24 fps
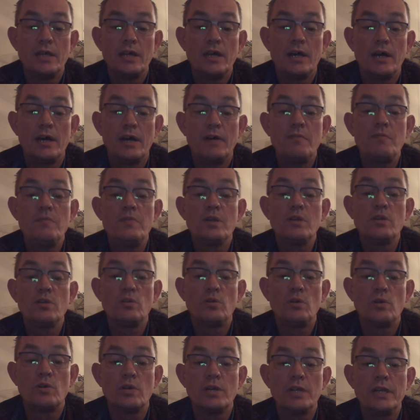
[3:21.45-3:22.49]
of the
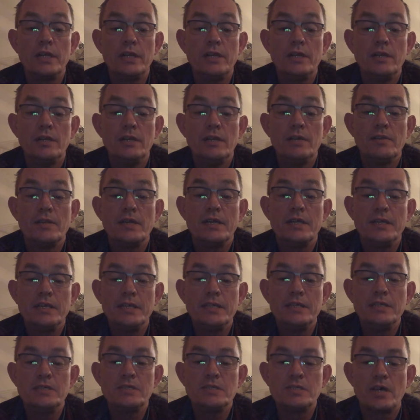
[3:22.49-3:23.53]
glory that he
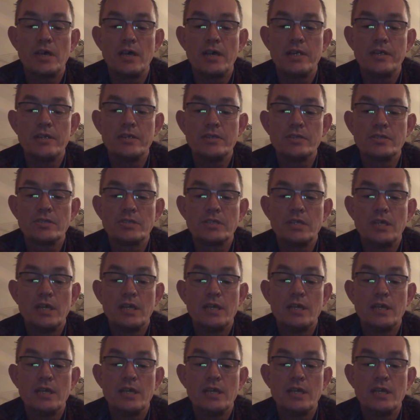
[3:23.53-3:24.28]
desires.